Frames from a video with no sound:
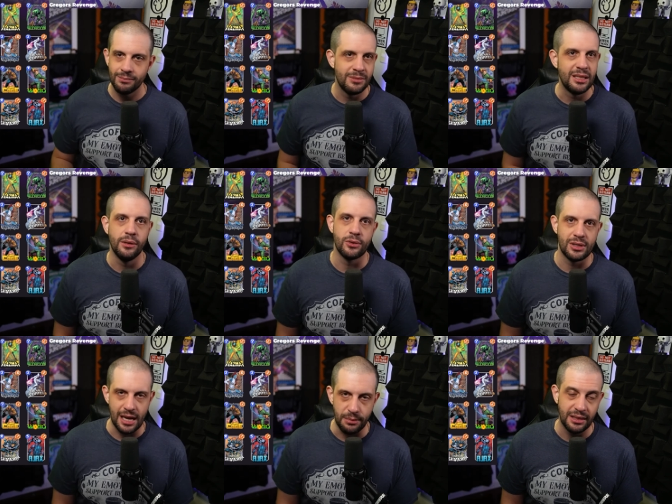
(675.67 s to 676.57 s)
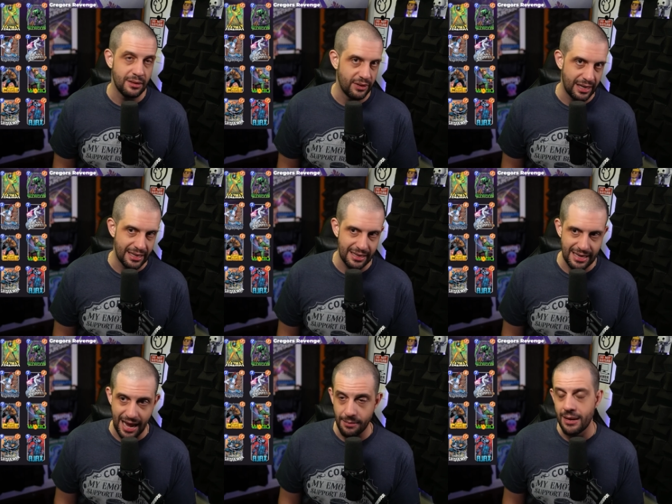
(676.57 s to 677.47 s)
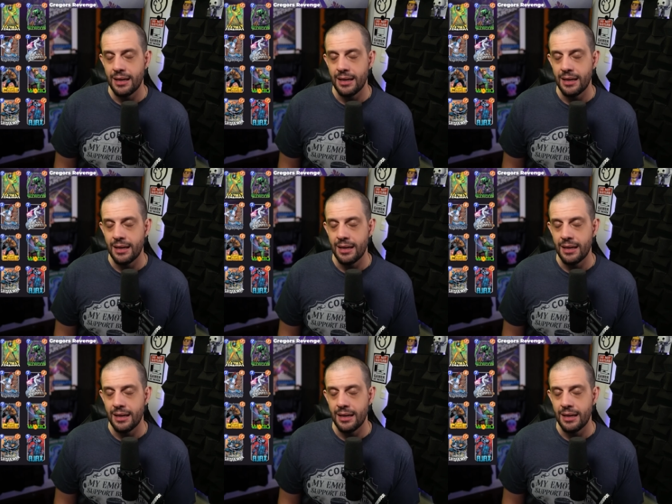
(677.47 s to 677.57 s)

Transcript: Silver Sable at the very end of the game.